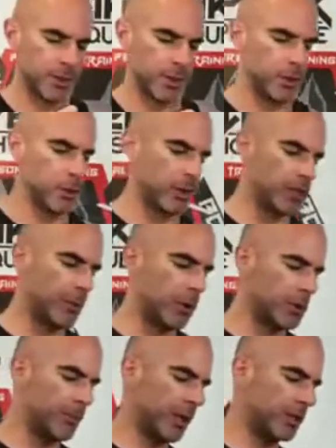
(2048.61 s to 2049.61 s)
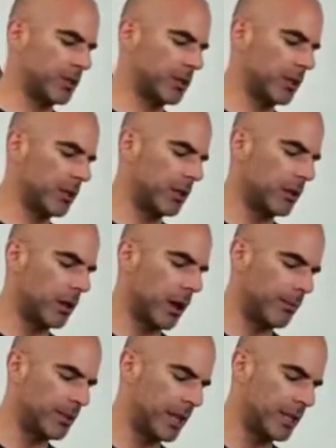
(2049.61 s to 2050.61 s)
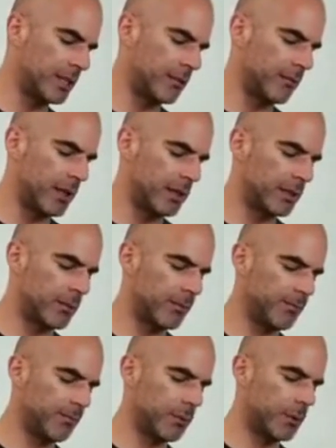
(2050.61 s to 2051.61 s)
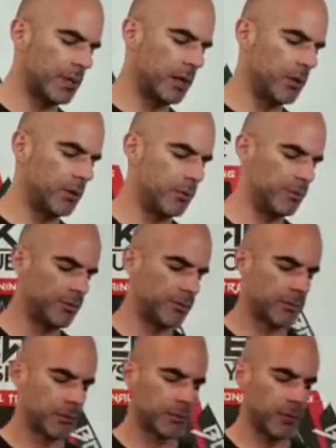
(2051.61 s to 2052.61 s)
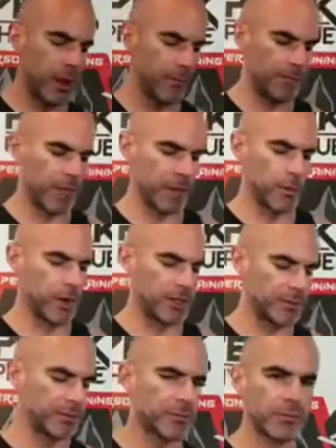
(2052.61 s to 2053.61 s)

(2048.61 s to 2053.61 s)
You the ones that posted pictures a couple days, Vanessa? Was that you? I think it was.